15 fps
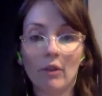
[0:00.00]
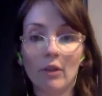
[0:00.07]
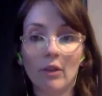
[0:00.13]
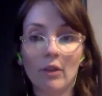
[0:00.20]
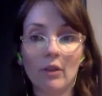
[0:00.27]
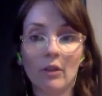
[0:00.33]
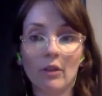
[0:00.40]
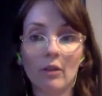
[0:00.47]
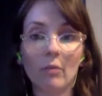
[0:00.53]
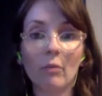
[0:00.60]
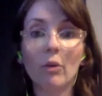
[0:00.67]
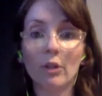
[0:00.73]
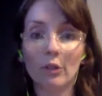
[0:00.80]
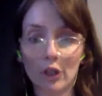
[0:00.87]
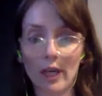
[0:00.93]
the
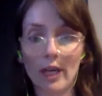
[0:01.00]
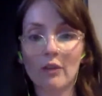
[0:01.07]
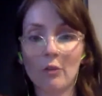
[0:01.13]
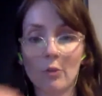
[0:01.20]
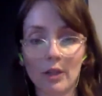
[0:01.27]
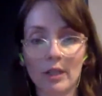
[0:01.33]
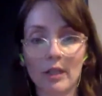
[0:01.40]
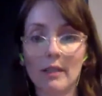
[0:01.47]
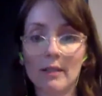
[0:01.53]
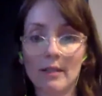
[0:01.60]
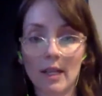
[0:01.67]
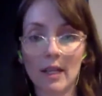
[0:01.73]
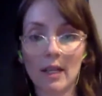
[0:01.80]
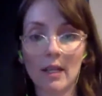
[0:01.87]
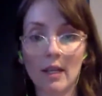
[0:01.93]
more change we're going to
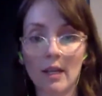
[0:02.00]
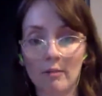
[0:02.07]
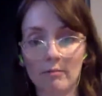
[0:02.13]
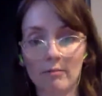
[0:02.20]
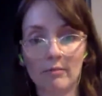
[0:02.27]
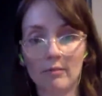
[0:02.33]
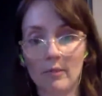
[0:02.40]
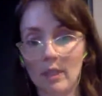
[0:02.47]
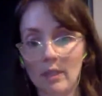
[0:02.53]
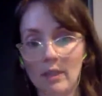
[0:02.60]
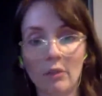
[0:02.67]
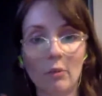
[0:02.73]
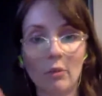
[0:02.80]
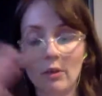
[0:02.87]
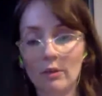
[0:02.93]
see in
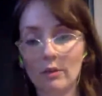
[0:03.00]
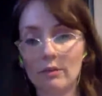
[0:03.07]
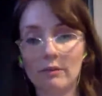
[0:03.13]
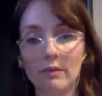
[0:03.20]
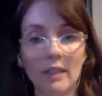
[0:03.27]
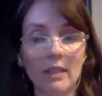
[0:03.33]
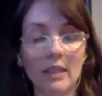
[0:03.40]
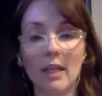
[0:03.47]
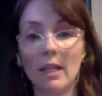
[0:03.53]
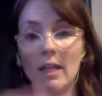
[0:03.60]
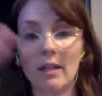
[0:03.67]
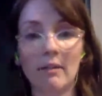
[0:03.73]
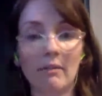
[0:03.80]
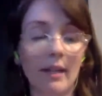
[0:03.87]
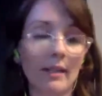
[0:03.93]
this world of funding
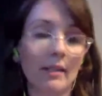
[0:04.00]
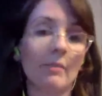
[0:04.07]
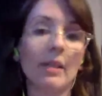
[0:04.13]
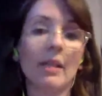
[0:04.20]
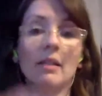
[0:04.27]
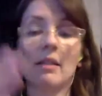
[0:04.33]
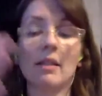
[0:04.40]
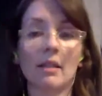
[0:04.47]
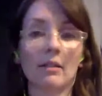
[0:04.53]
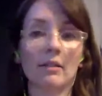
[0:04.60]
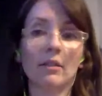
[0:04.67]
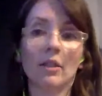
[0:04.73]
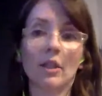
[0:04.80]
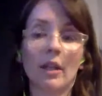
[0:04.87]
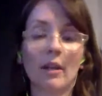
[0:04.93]
and investment,
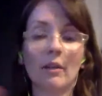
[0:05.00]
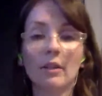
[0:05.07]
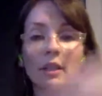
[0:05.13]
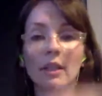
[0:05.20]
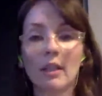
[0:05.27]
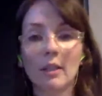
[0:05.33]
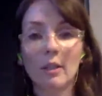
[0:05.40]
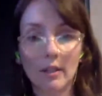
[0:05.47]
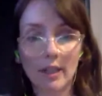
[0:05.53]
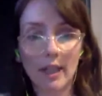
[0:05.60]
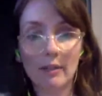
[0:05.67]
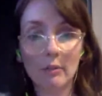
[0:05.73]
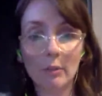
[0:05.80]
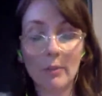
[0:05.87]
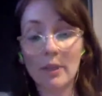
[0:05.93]
and, you know,
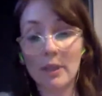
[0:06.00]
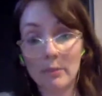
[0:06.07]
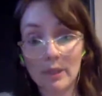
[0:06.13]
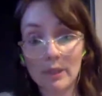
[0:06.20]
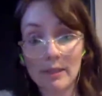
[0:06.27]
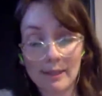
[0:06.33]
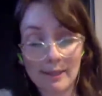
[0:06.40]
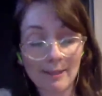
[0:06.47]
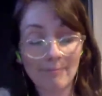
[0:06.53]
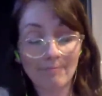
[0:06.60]
and women in business.